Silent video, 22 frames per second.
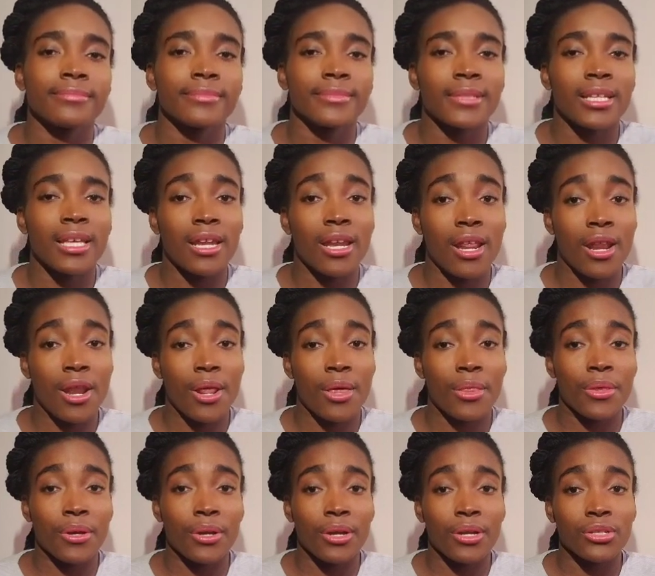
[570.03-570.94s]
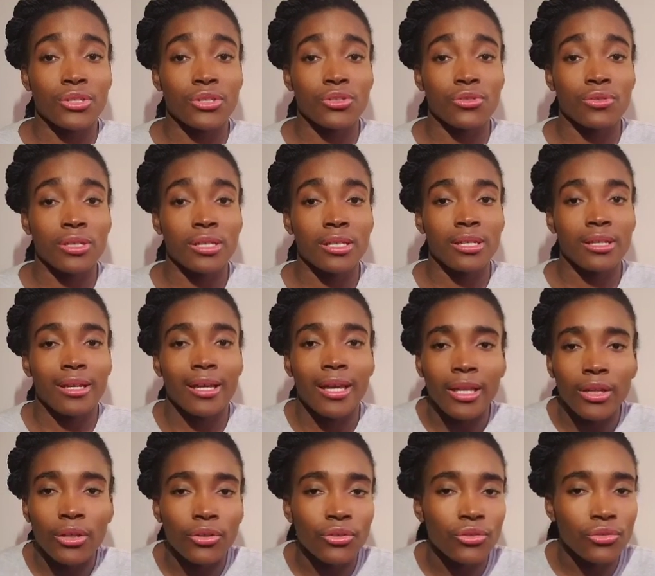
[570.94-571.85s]
in another country
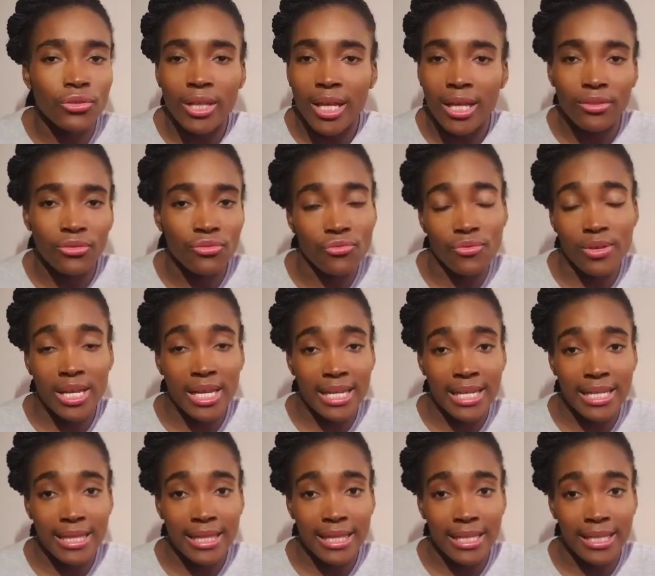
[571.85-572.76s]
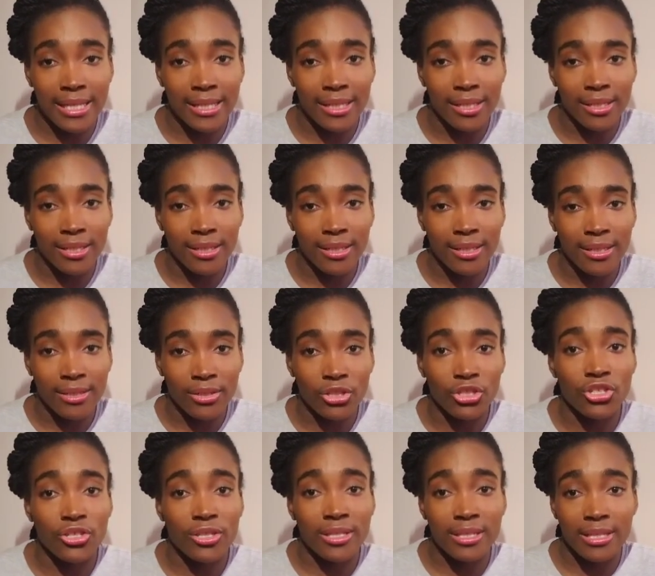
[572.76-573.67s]
and you're not doing anything. You're
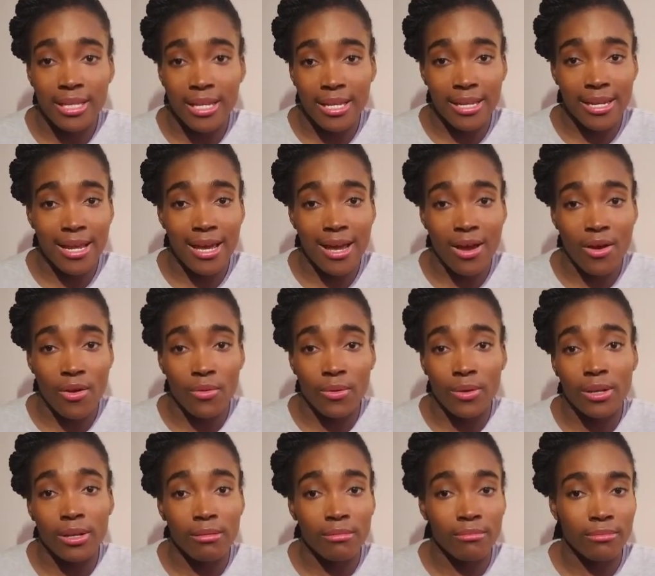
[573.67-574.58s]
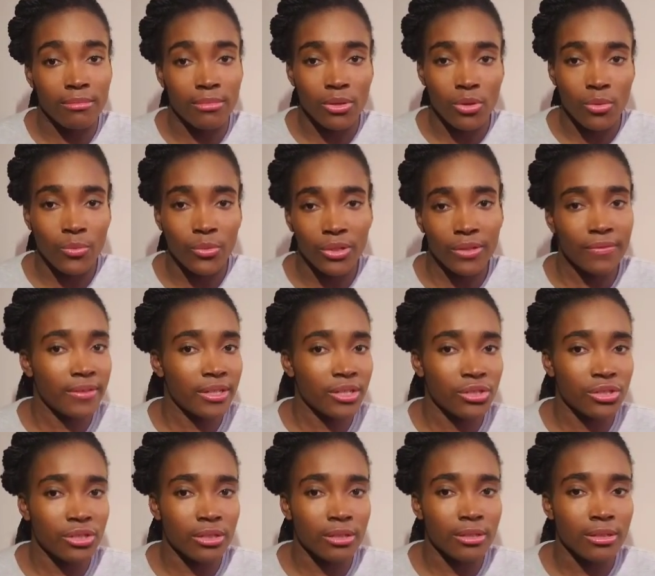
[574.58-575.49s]
just sitting down, no
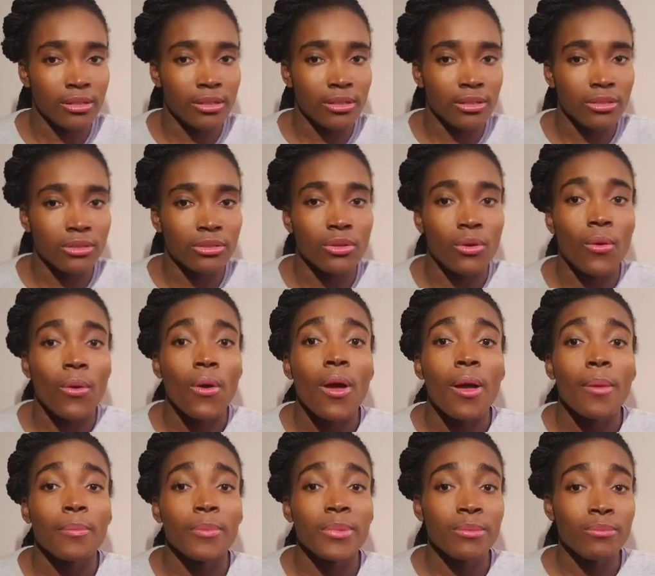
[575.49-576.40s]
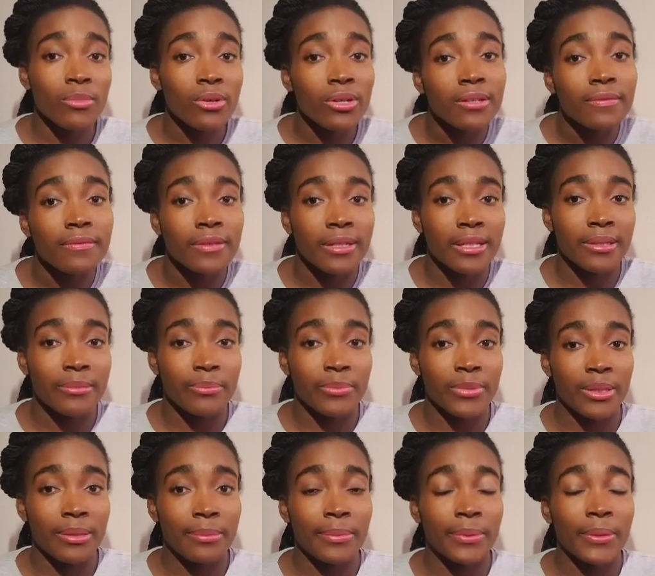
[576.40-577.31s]
motivation. So be motivated,
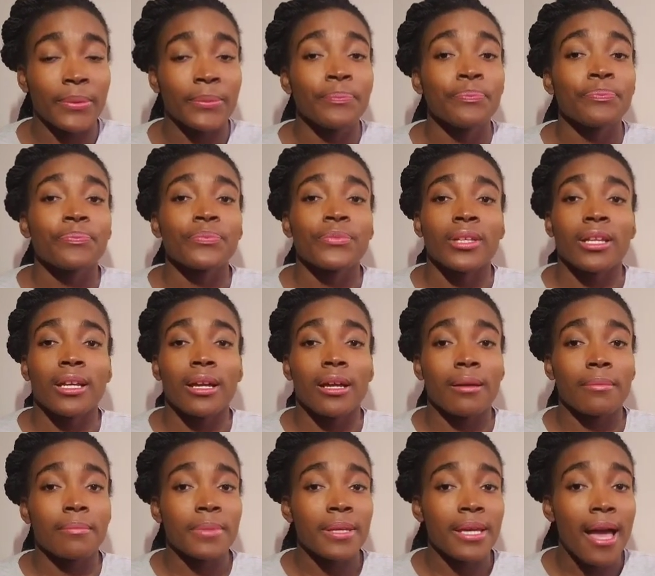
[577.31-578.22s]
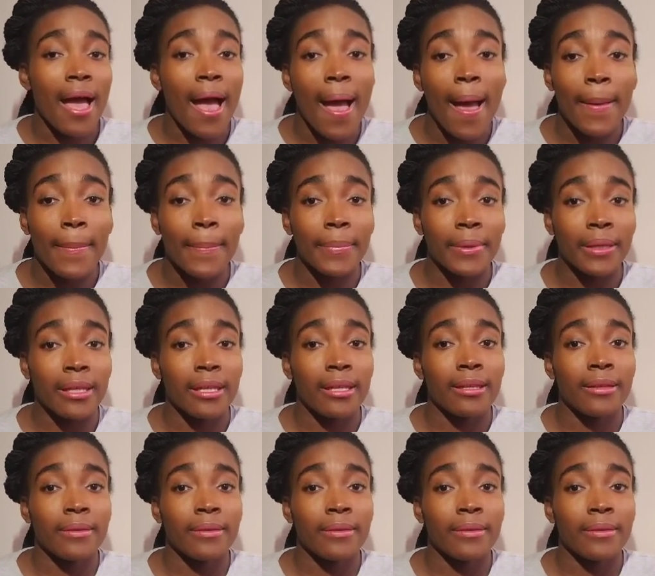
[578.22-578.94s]
people. Be happy